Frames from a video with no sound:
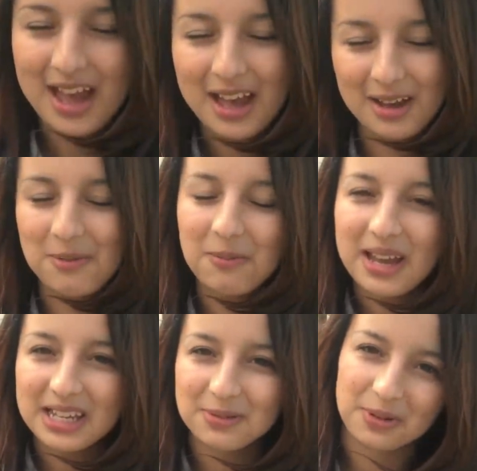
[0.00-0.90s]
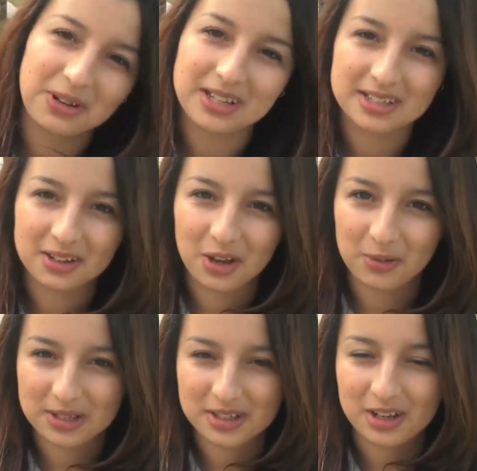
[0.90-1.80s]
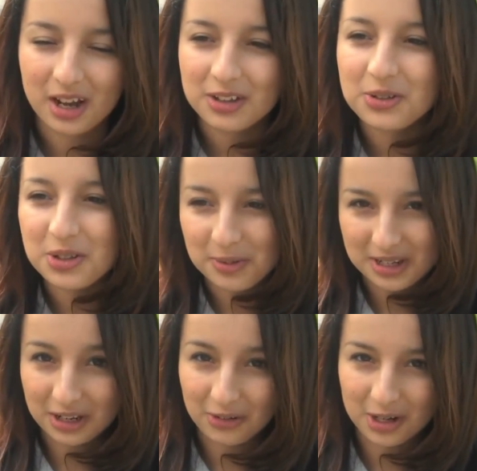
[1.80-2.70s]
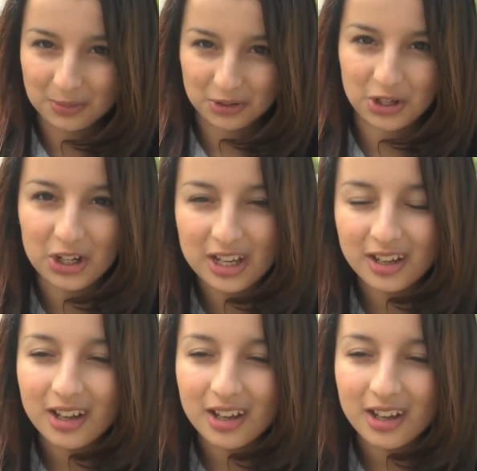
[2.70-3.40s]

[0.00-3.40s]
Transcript: Uh, my experience at Coburg Senior High School has been an incredible journey.